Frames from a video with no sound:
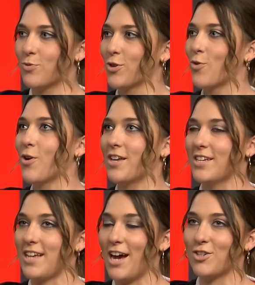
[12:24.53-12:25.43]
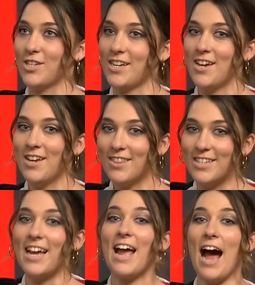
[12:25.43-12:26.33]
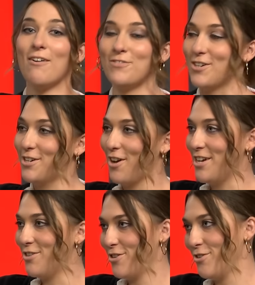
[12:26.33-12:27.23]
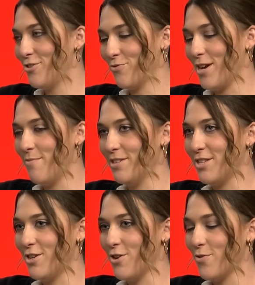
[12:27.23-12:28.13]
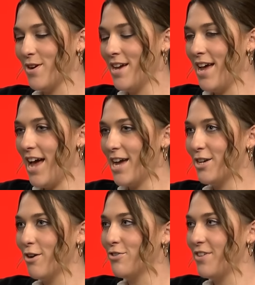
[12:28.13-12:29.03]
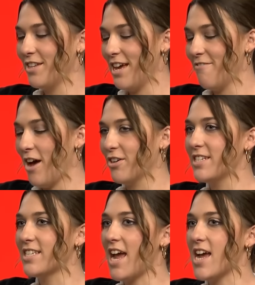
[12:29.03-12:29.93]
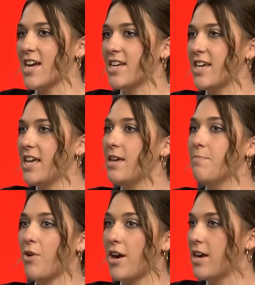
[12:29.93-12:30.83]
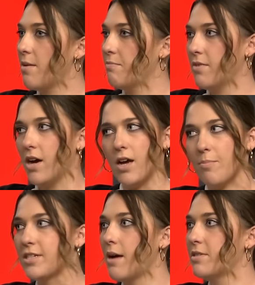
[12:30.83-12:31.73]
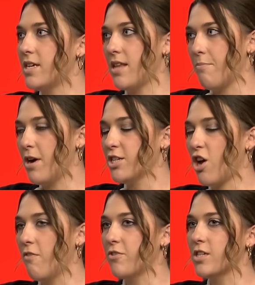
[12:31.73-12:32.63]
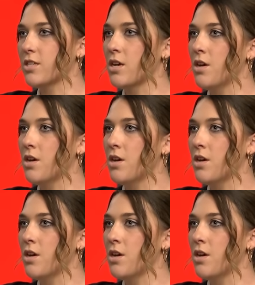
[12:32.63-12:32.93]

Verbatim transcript: We're recording this actually the day after y'all introduced Raheem as the yep. new head coach of the Atlanta Falcons, and he brought it up a couple times in that press conference.